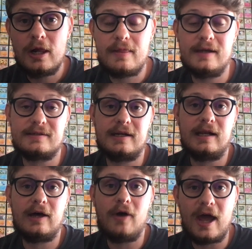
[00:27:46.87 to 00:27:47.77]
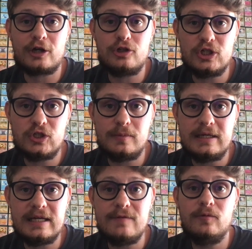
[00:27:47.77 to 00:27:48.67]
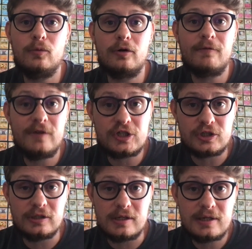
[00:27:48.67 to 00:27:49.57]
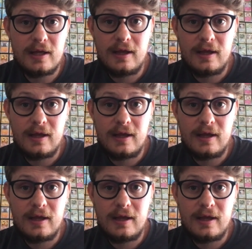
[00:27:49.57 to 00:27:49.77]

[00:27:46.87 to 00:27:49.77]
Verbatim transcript: that is going to allow actuaries to be even more efficient.